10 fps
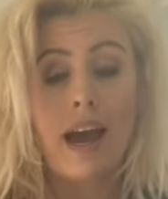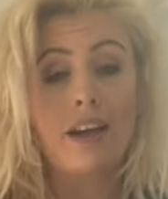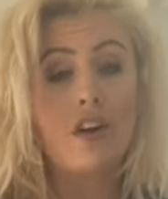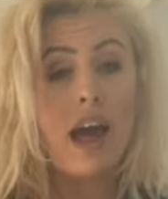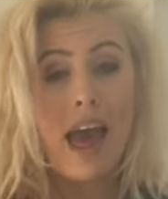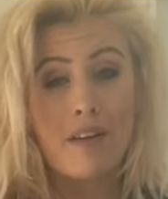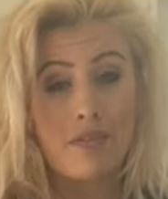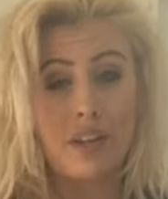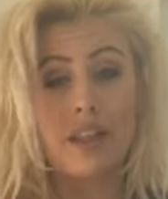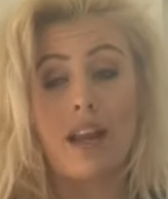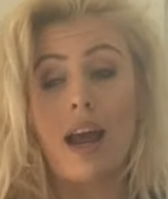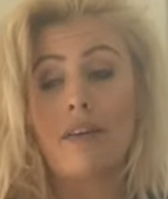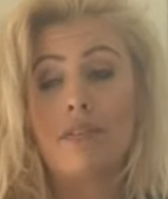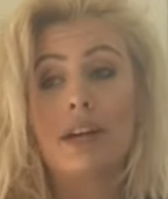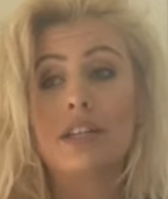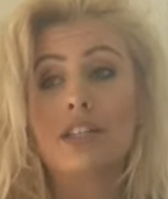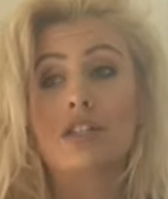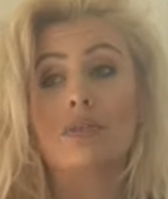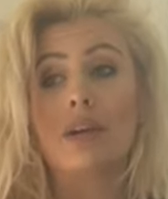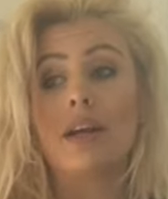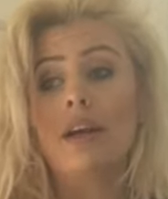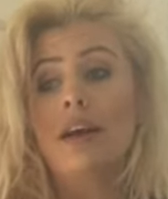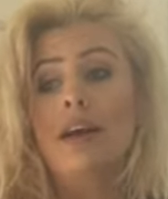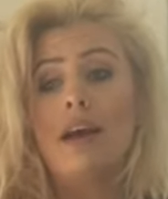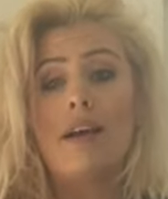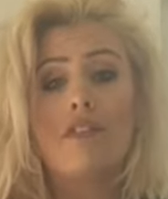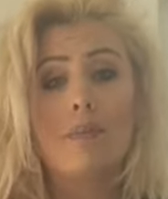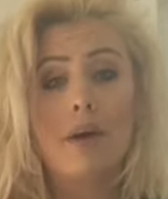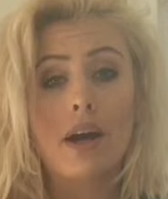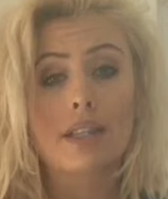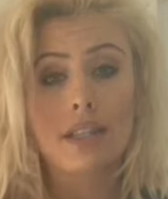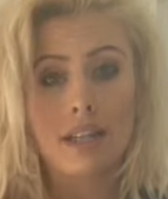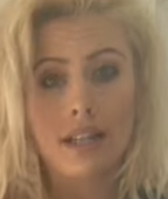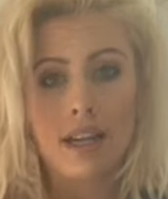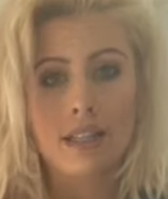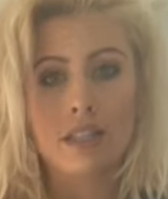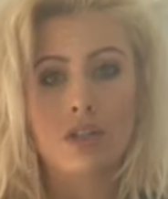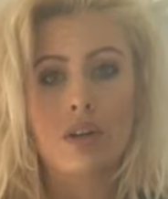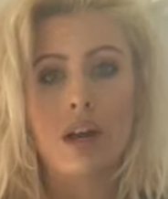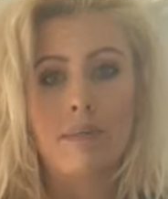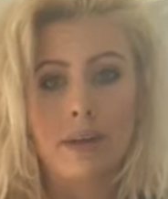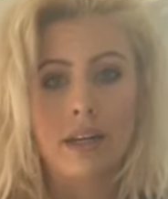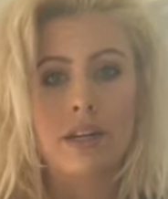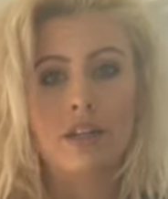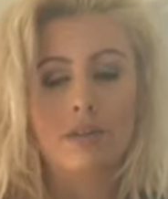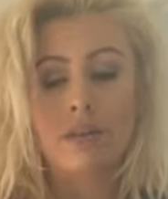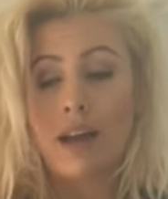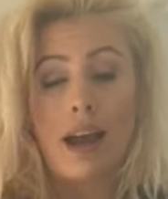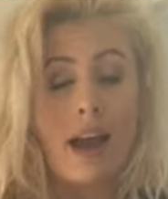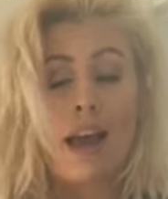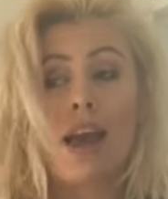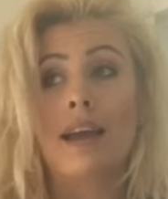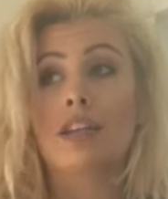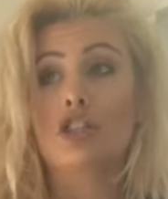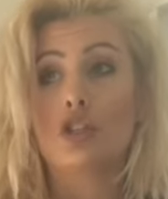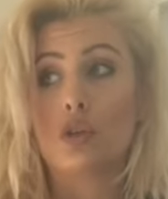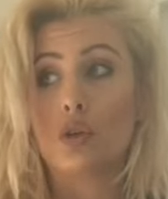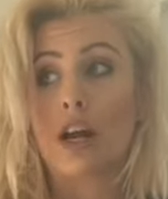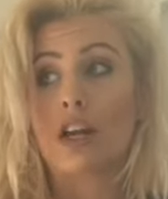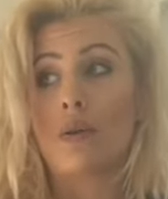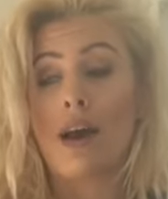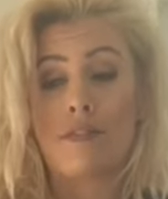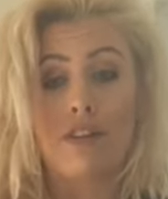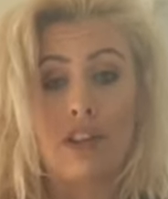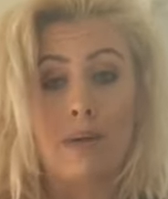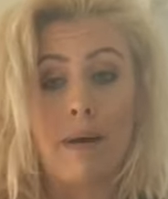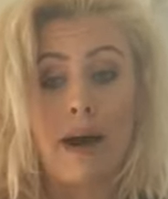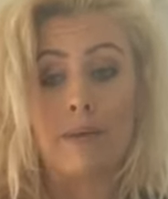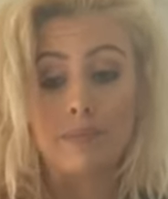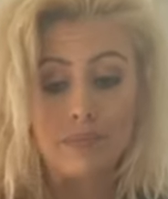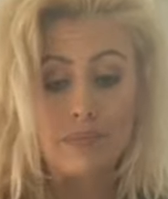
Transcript: I got everything, every industry, every person in that industry I made, and like I, I ensured I knew everything about.